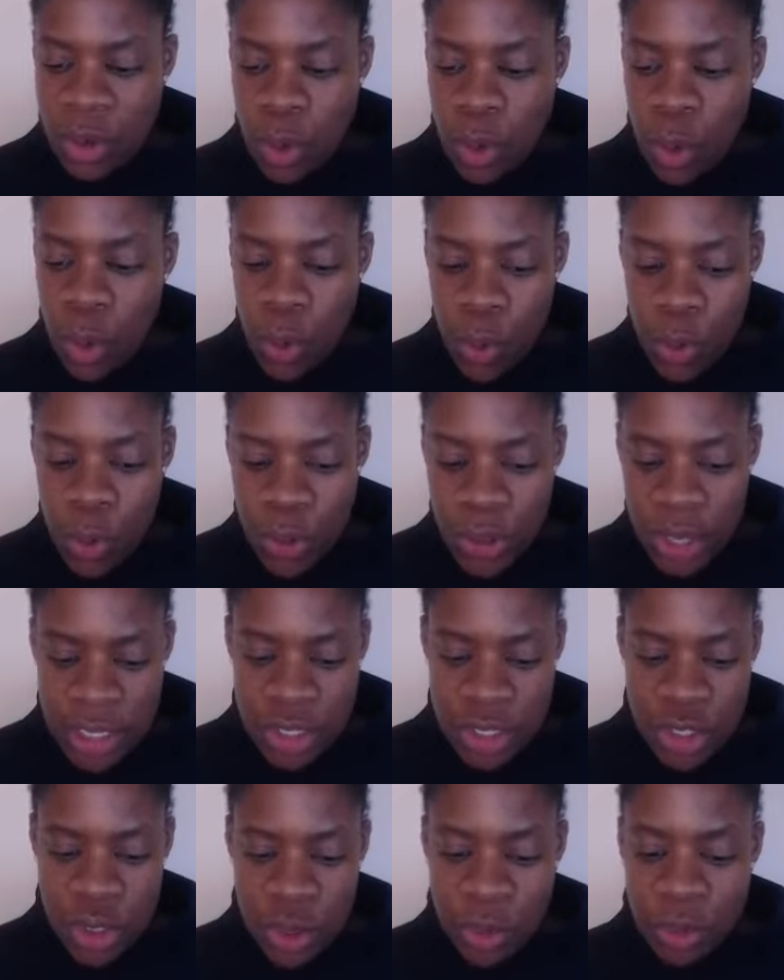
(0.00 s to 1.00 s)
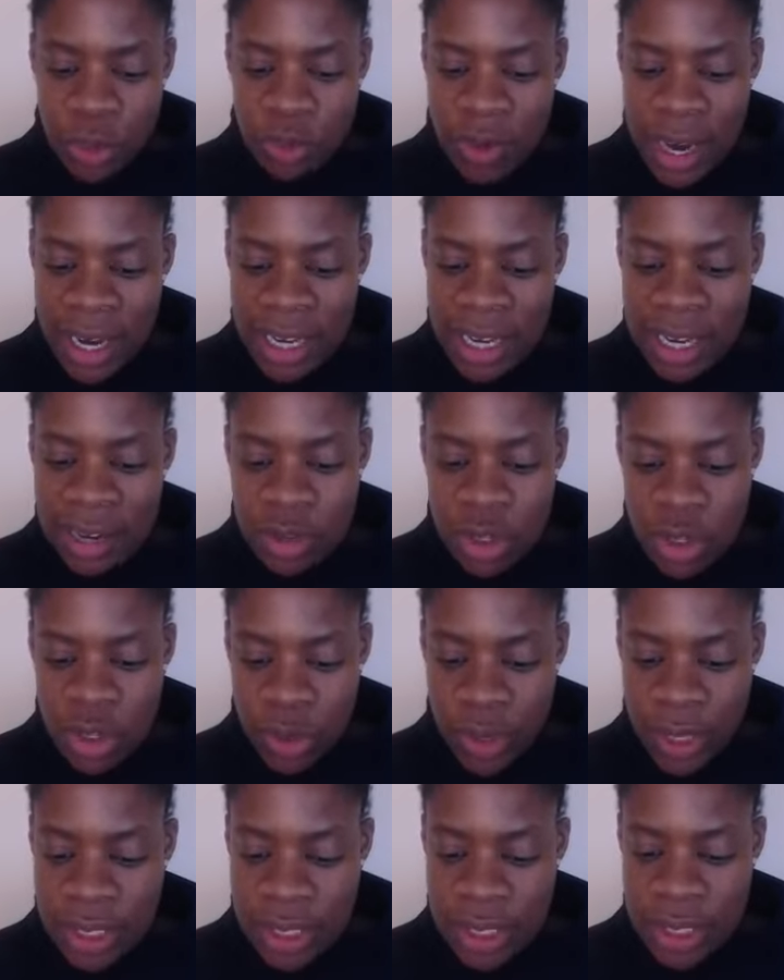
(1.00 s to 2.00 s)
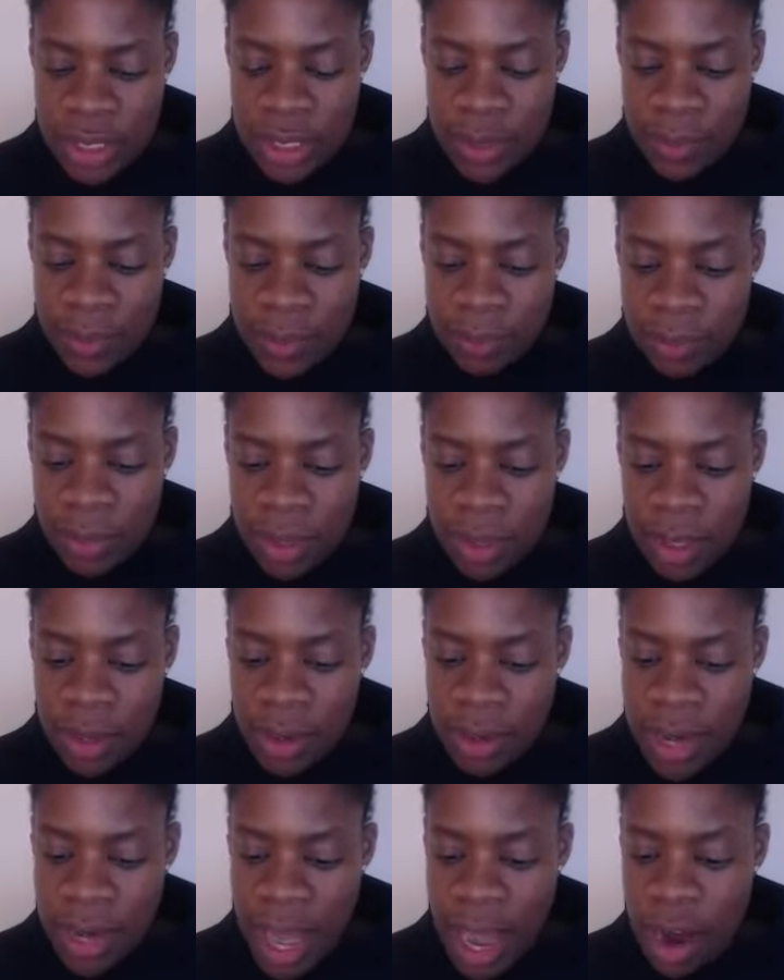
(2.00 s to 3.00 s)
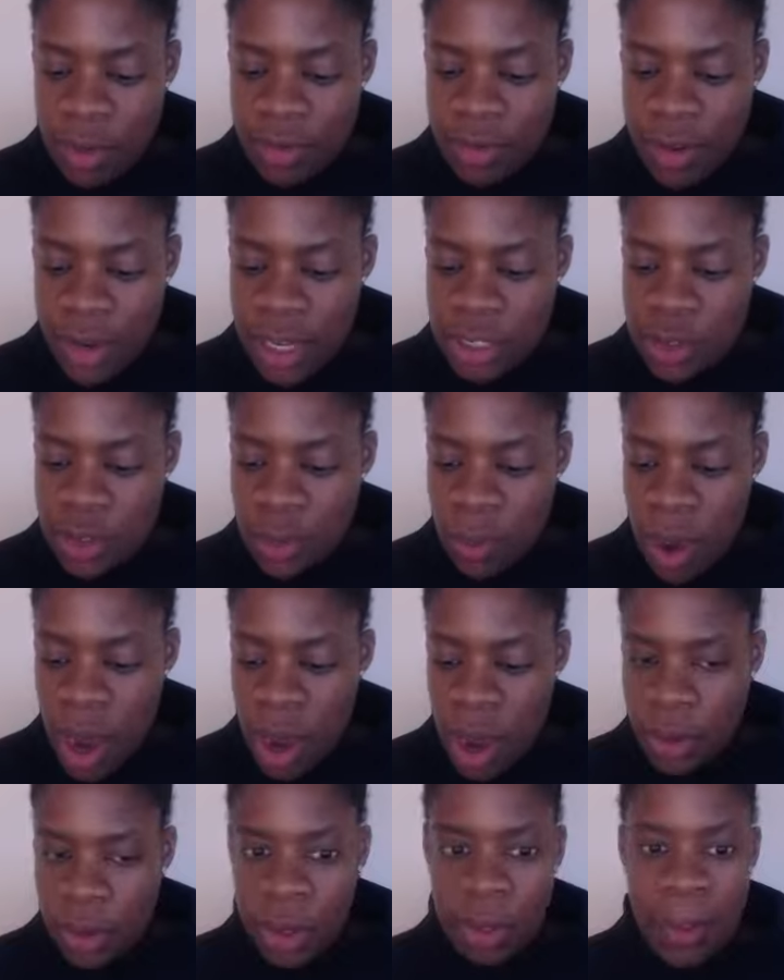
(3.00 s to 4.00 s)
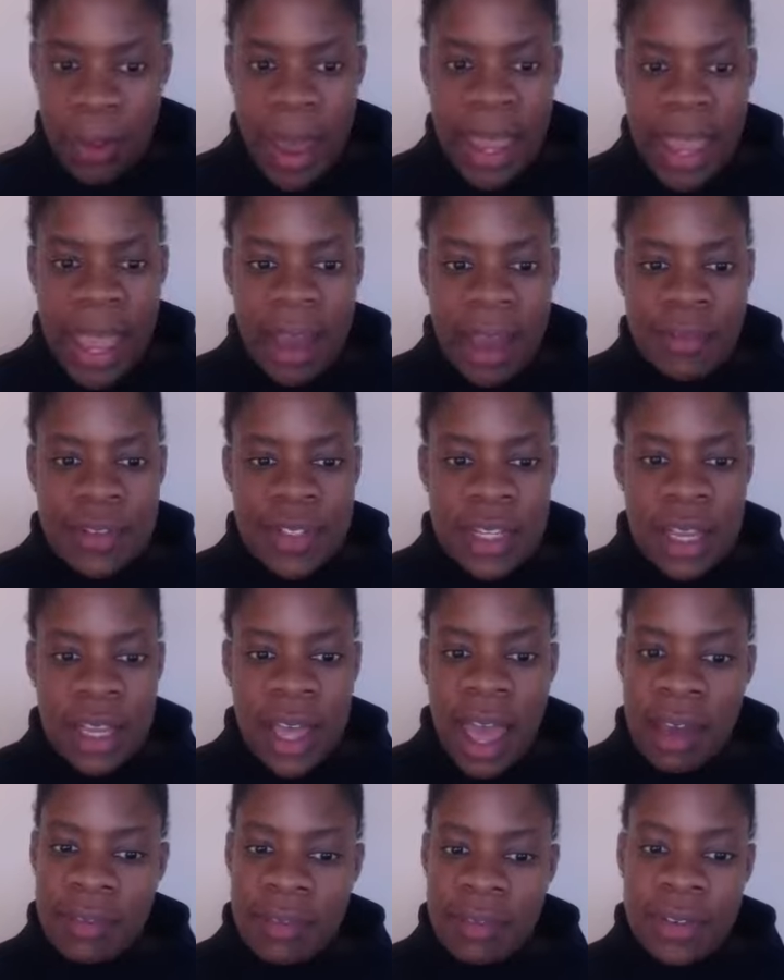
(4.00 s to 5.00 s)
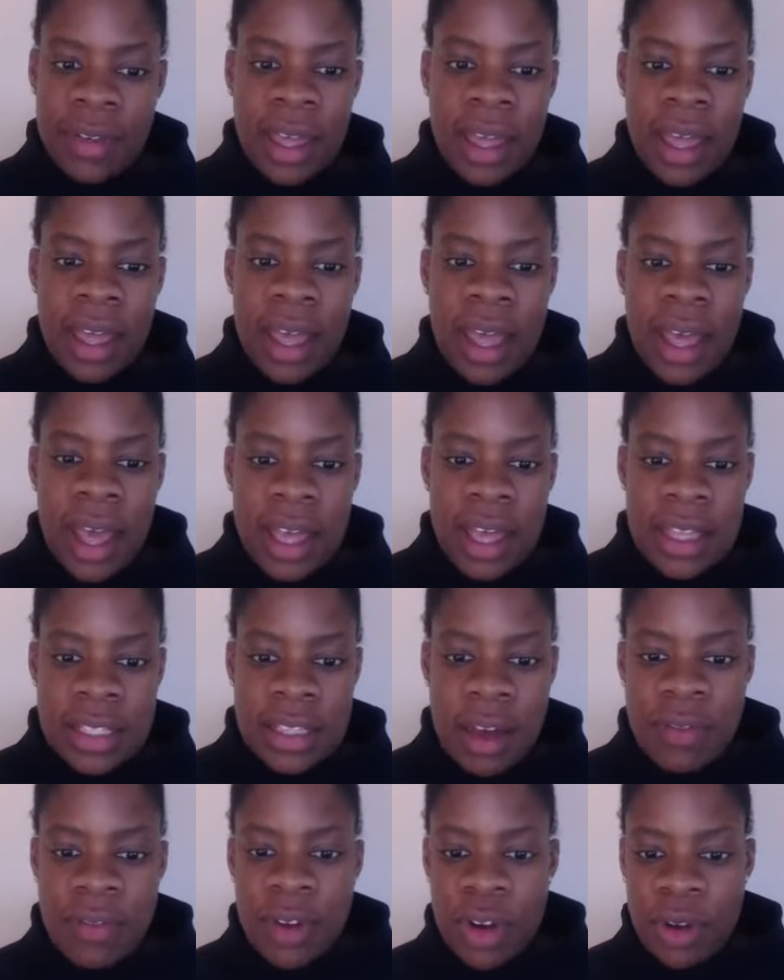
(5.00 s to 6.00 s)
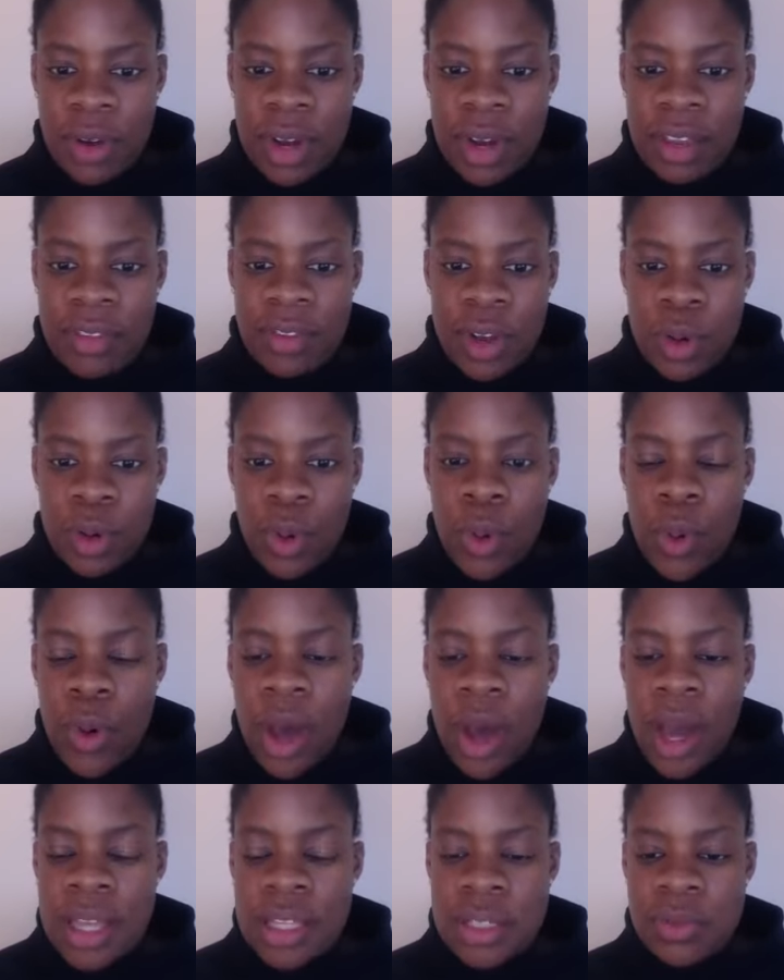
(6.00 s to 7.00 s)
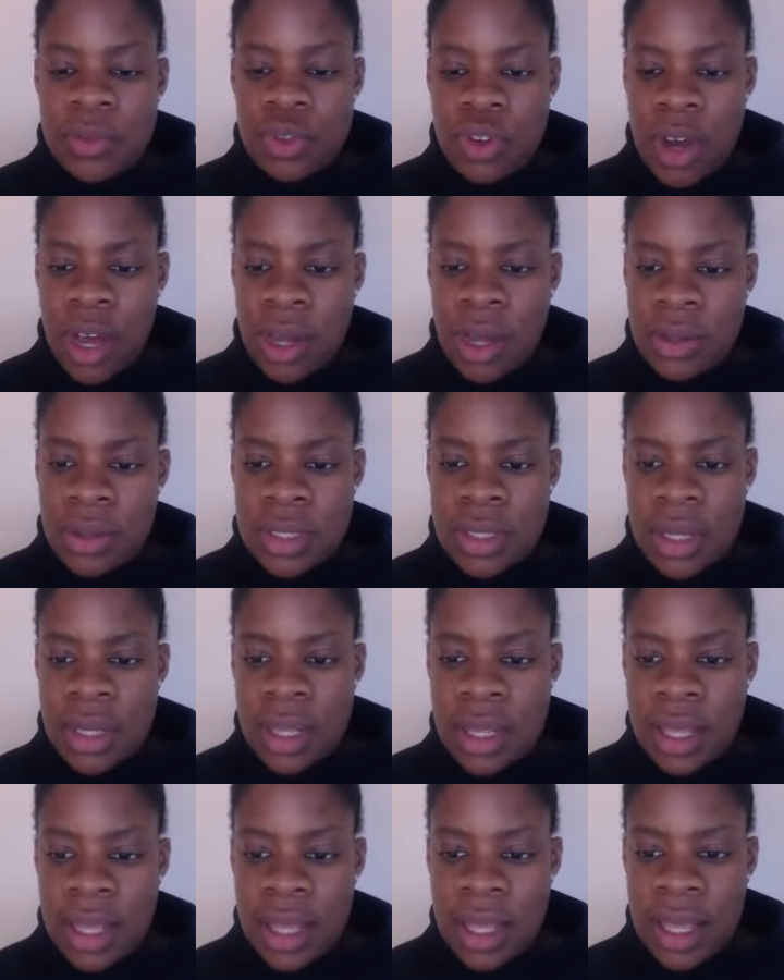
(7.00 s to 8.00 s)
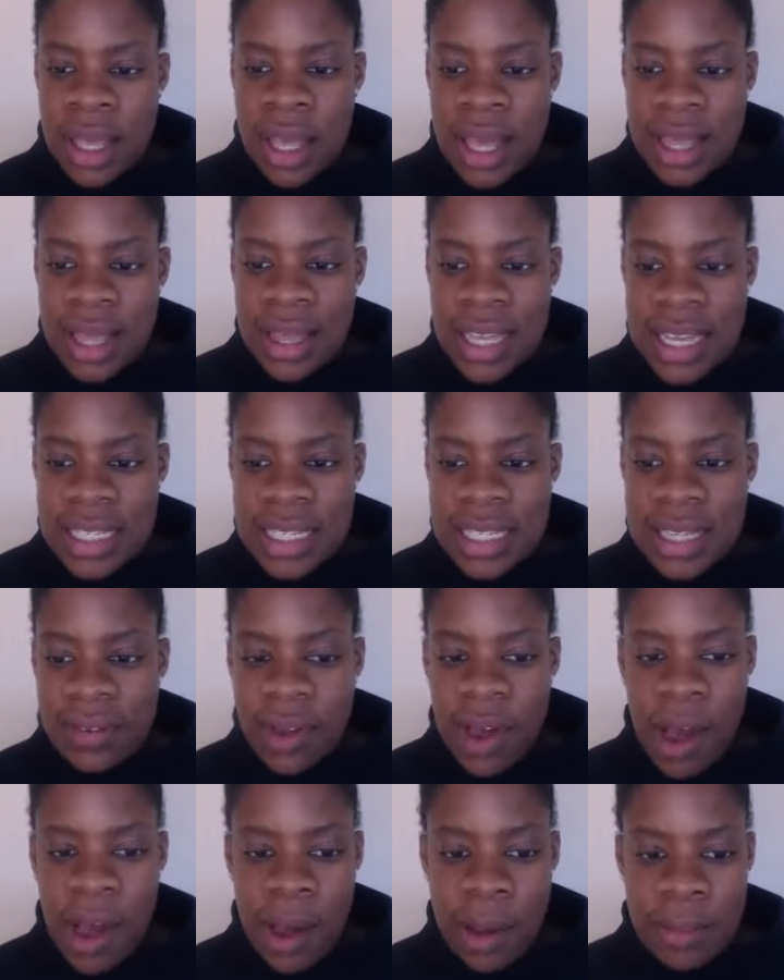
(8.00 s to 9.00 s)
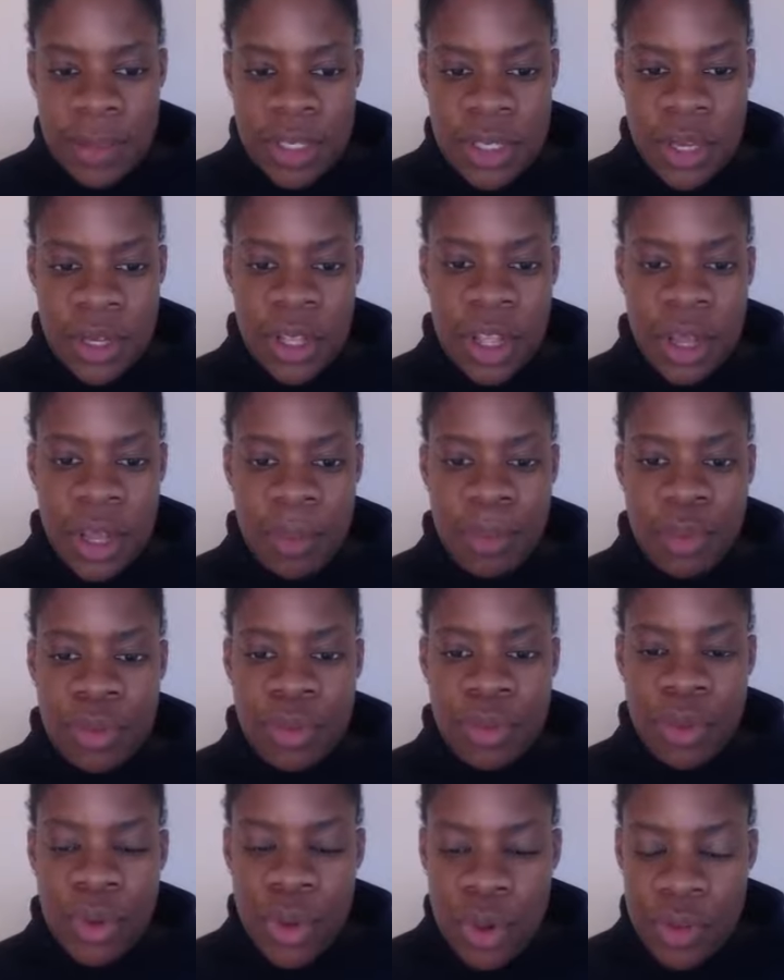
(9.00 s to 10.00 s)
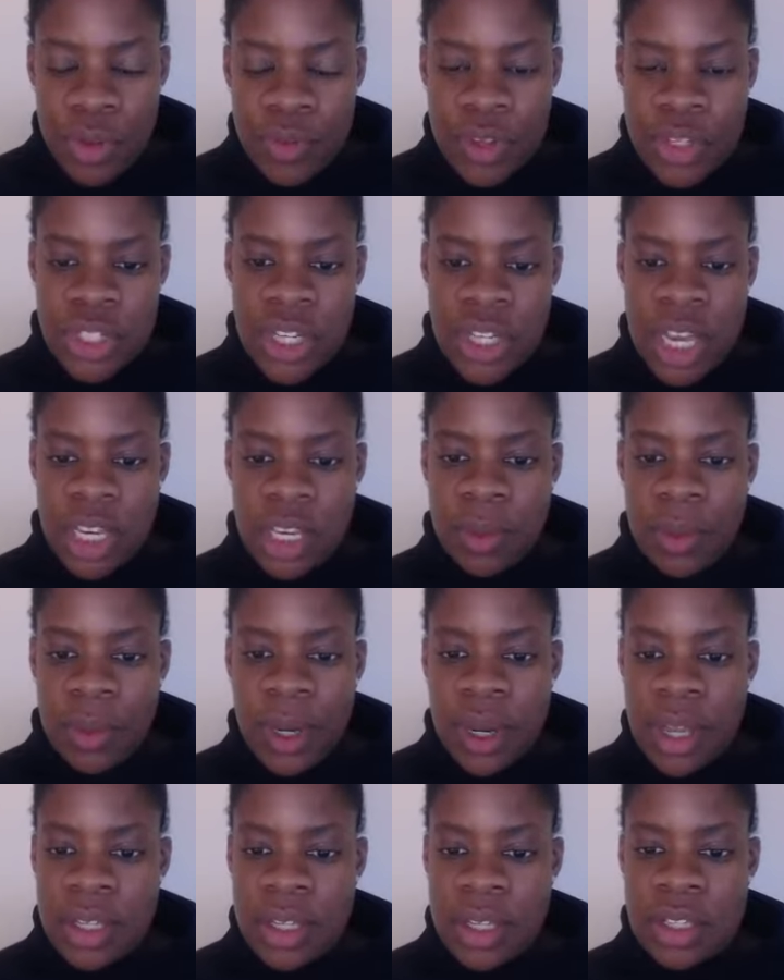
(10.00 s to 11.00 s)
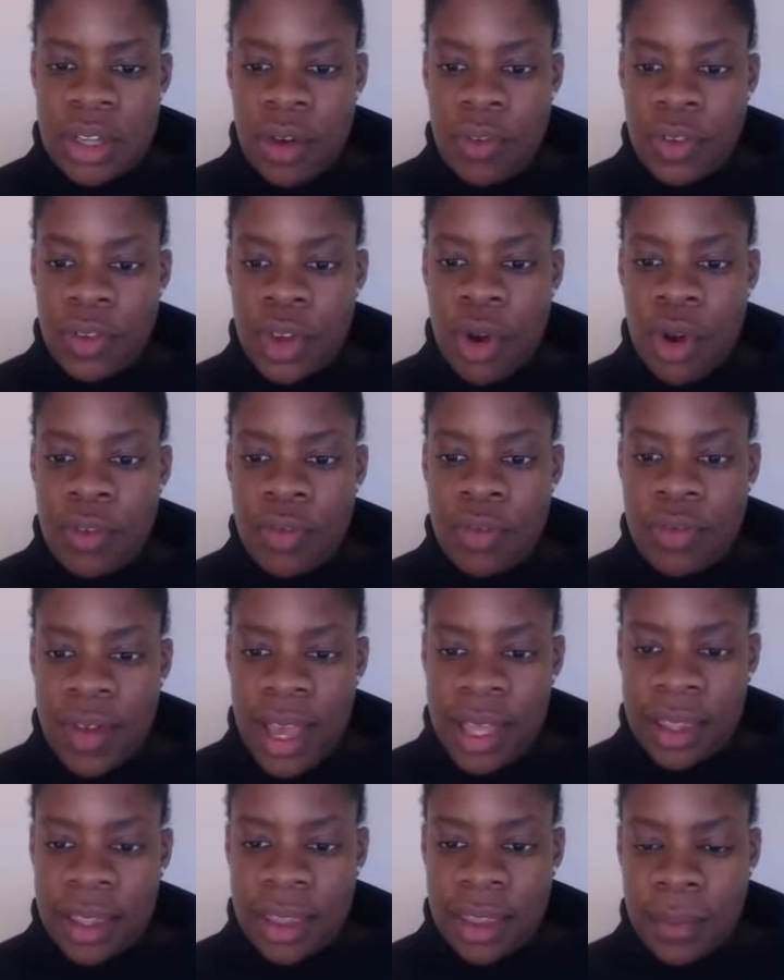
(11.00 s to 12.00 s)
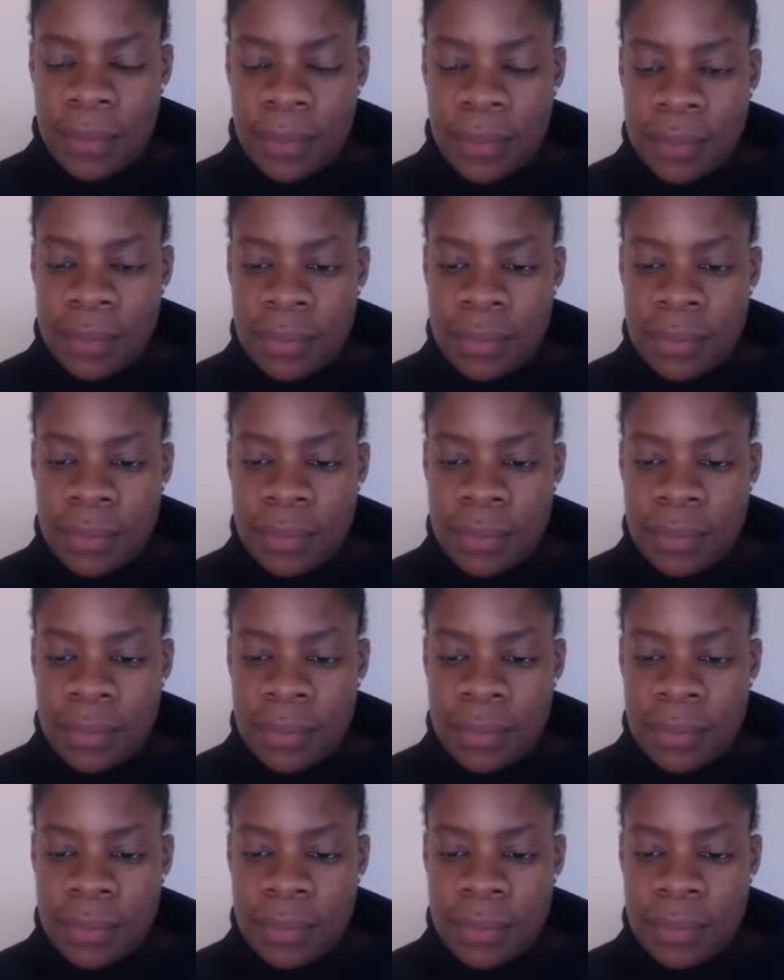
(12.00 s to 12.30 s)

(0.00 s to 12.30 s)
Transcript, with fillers: In all this you greatly rejoice, though now for a little while you may have to suffer grief in all kinds of trials. These have come so that the proven genuineness of your faith,